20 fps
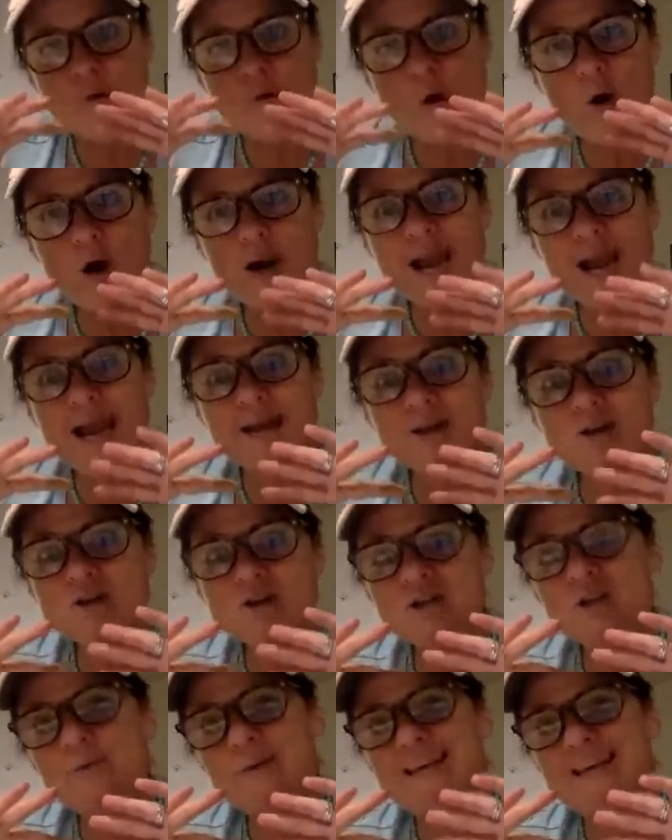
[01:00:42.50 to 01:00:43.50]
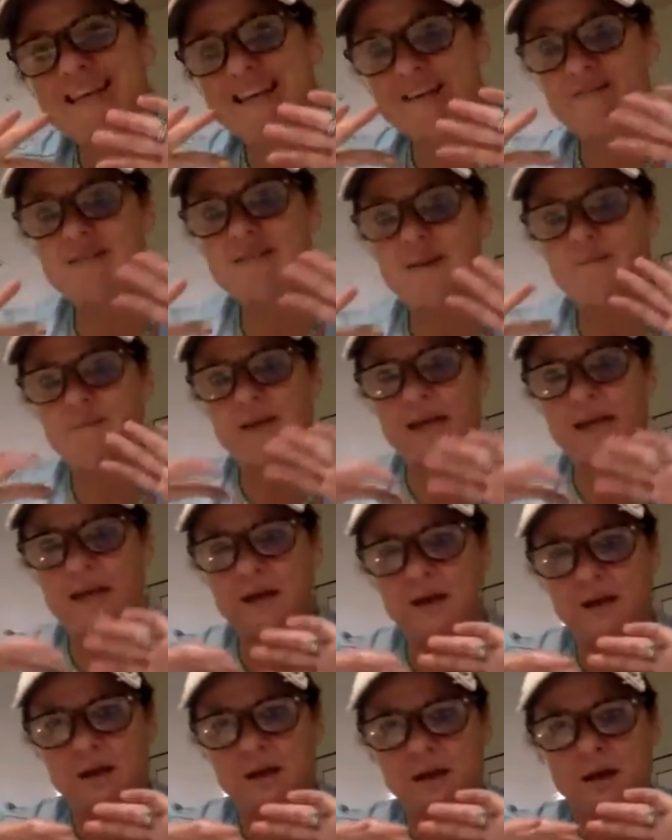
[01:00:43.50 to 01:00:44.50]
more energy we give
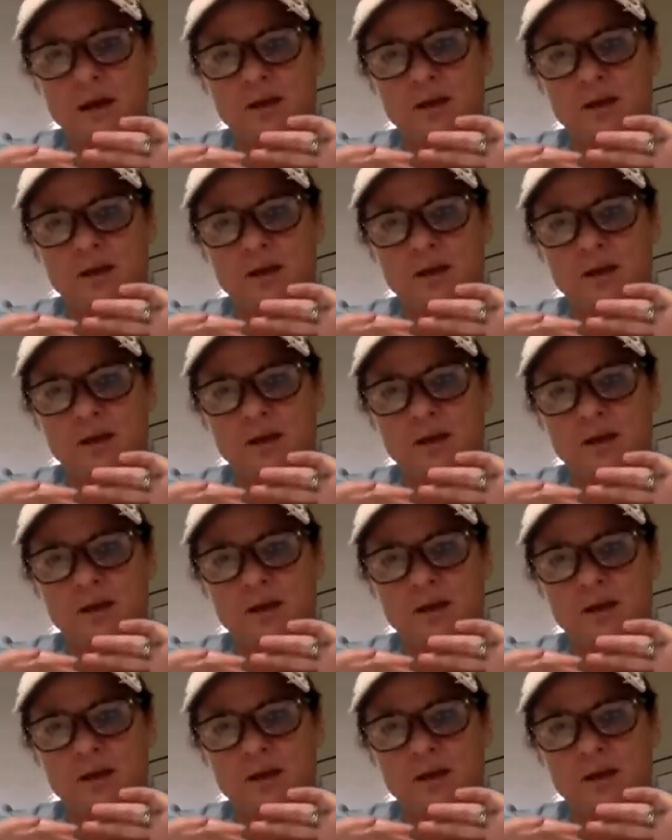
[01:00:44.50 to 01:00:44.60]
something,